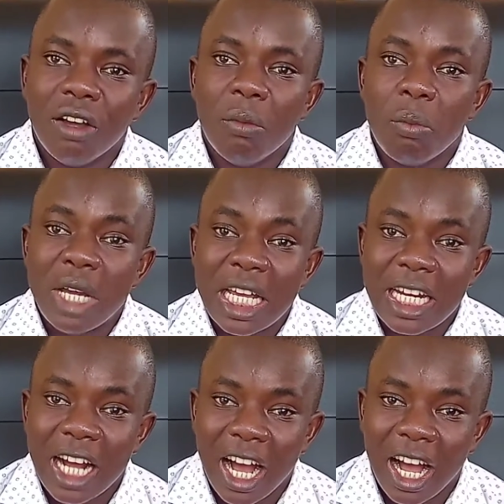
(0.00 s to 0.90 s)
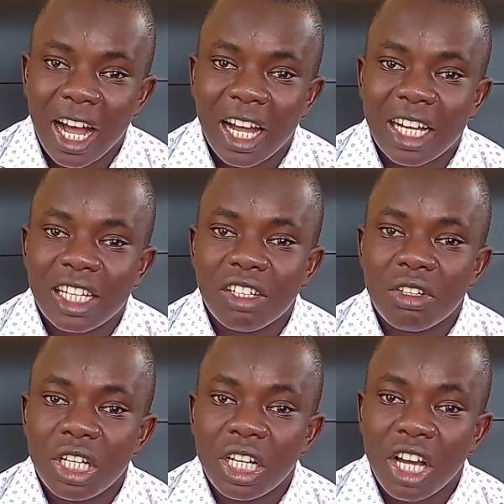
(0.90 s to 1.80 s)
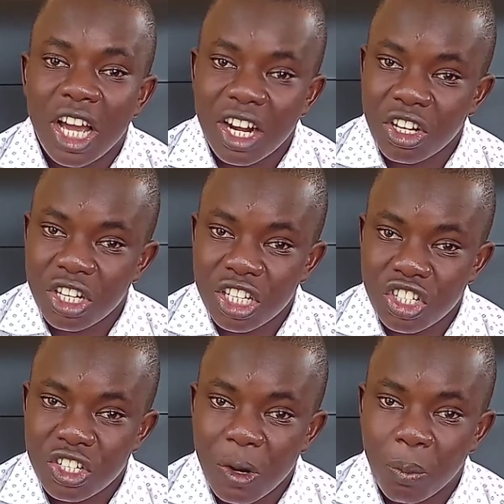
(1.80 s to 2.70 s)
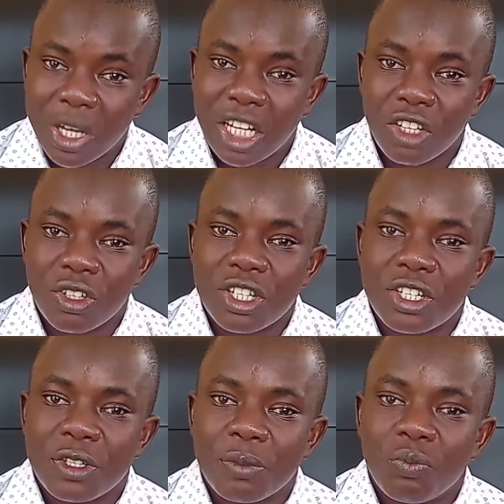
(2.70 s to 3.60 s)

made her inherit his opinions.